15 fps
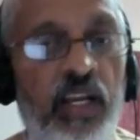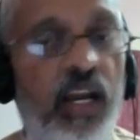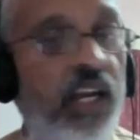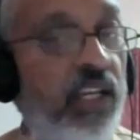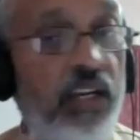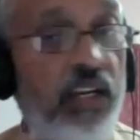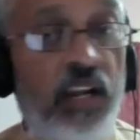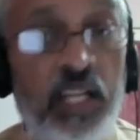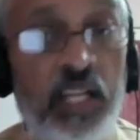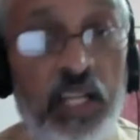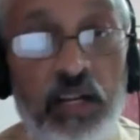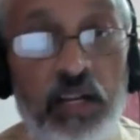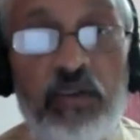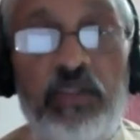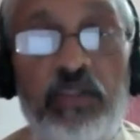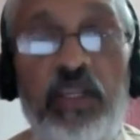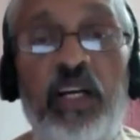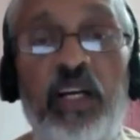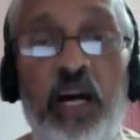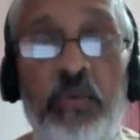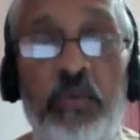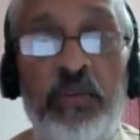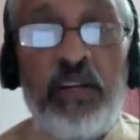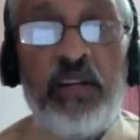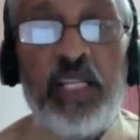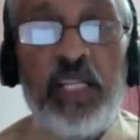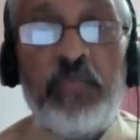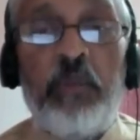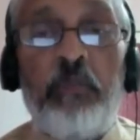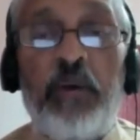I did not include the carbon
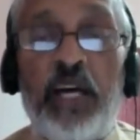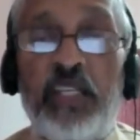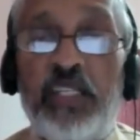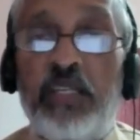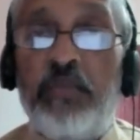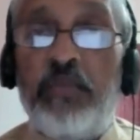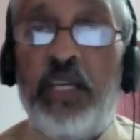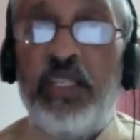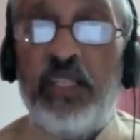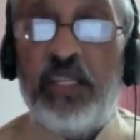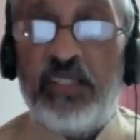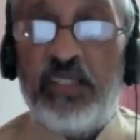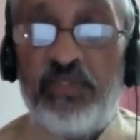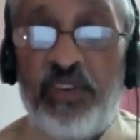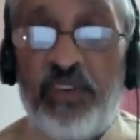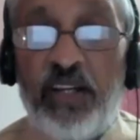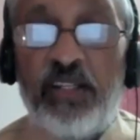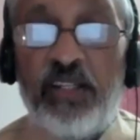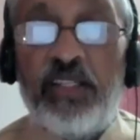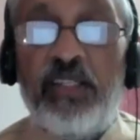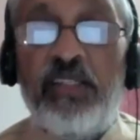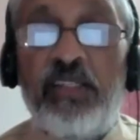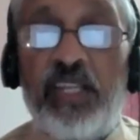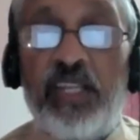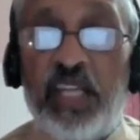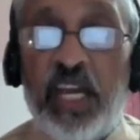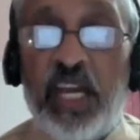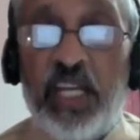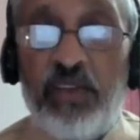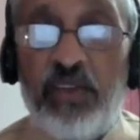released by pasture maintenance fires set
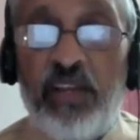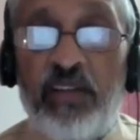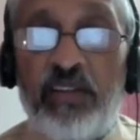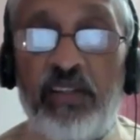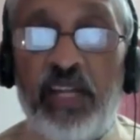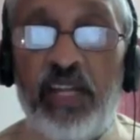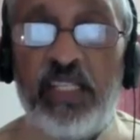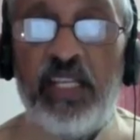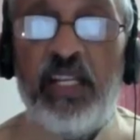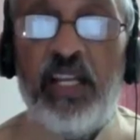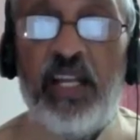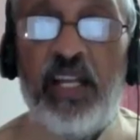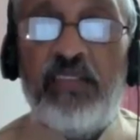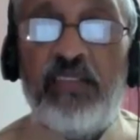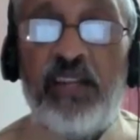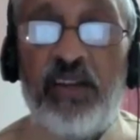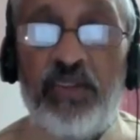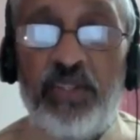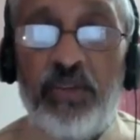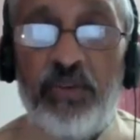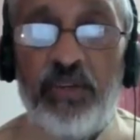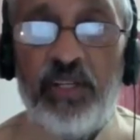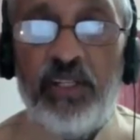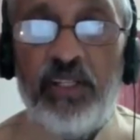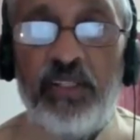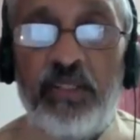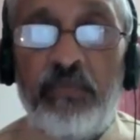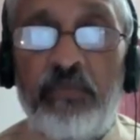annually on grazing lands around the world.